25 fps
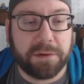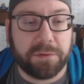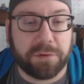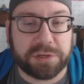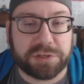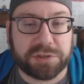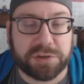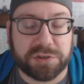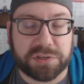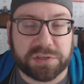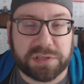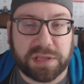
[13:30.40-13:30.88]

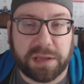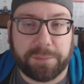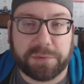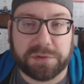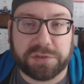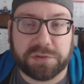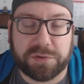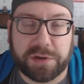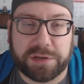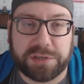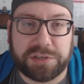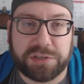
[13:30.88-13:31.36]
which shows a
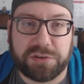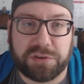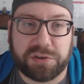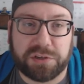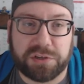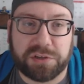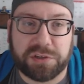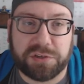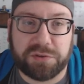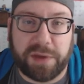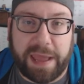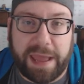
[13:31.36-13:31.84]
couple stretches you
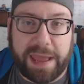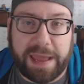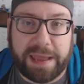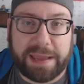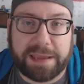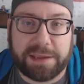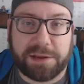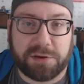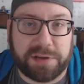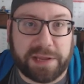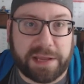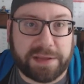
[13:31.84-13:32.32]
can do
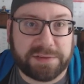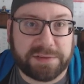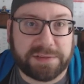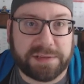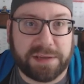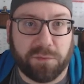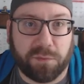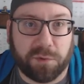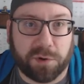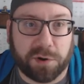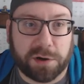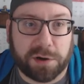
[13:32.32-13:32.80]
at your
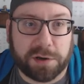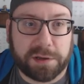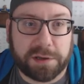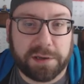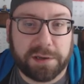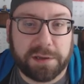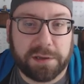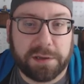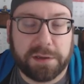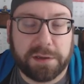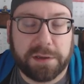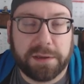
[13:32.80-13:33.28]
desk at
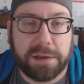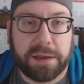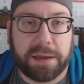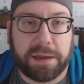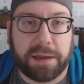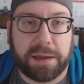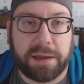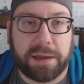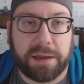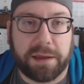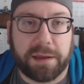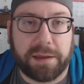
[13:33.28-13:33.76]
work,
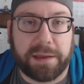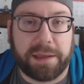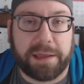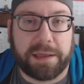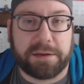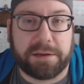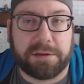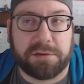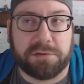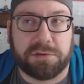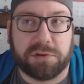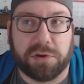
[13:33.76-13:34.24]

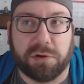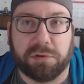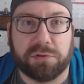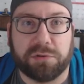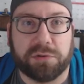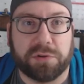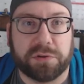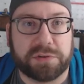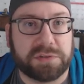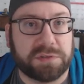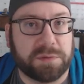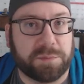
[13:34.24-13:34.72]
and you
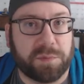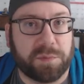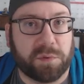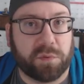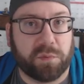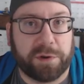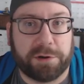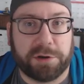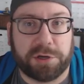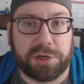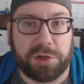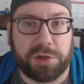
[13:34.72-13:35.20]
don't look super
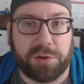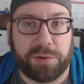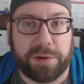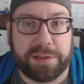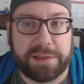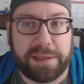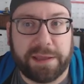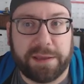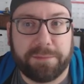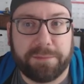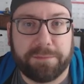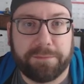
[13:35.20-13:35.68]
weird
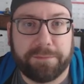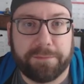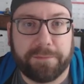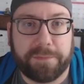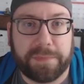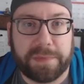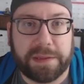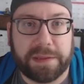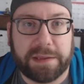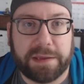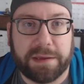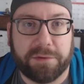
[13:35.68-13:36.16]
doing them,
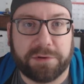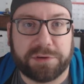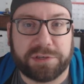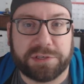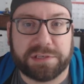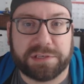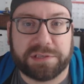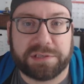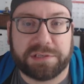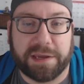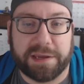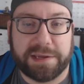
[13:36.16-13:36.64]

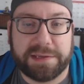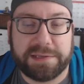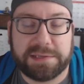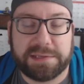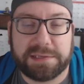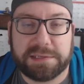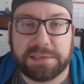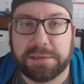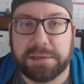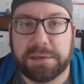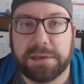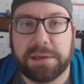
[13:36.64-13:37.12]
which is
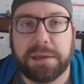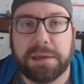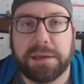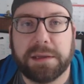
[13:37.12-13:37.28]
nice.